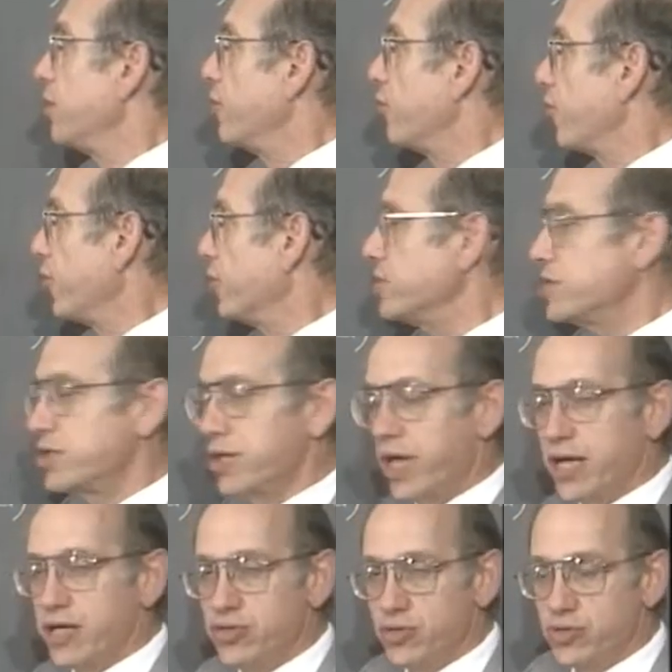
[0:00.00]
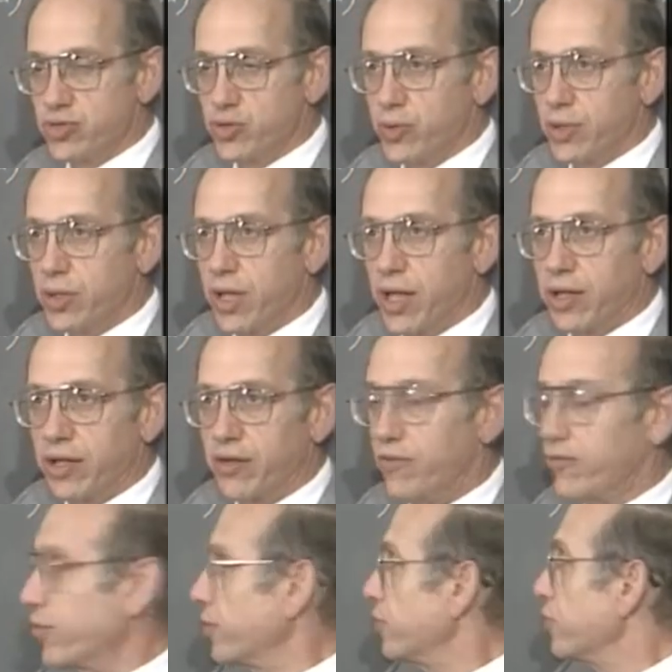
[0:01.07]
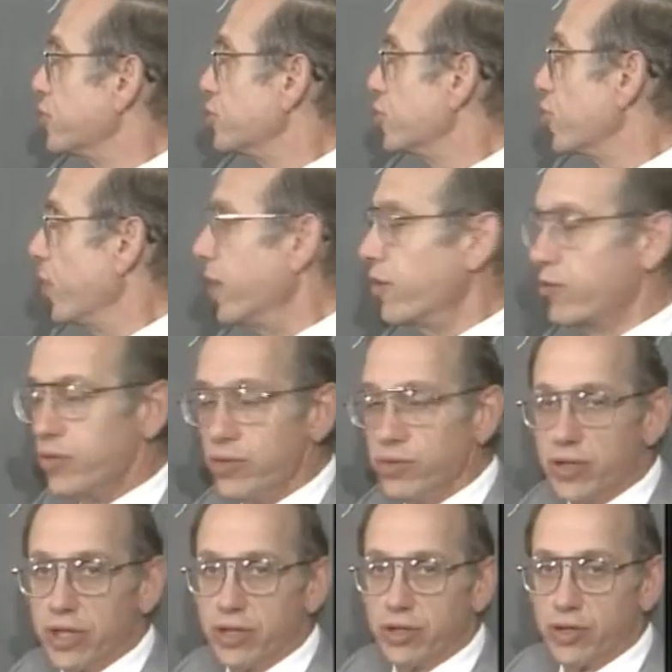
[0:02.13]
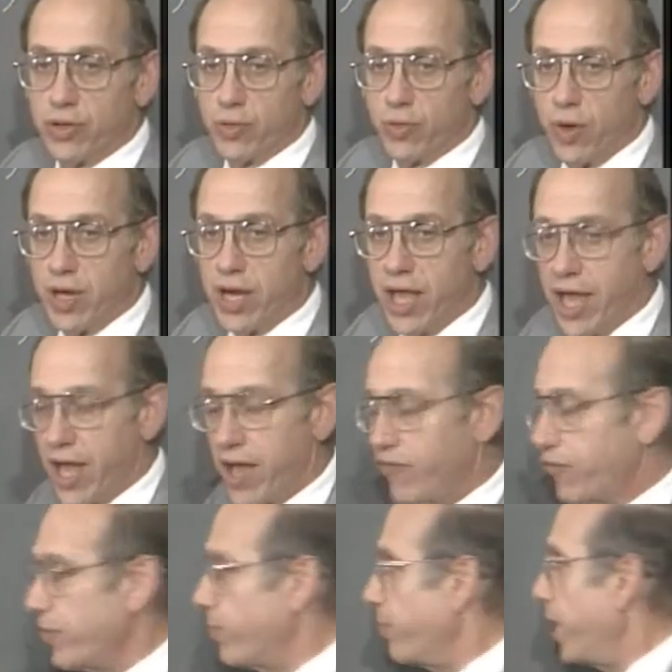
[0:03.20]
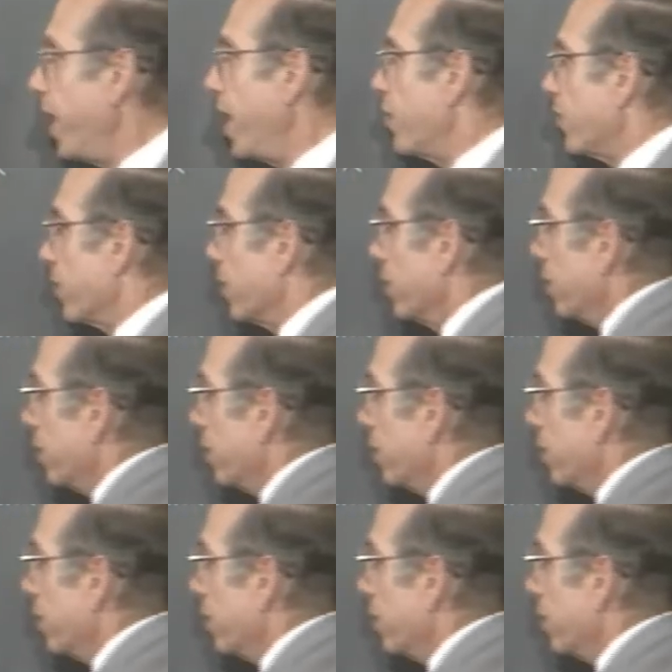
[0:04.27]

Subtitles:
First, as usual, I'll convert the square root into the 1/2 power.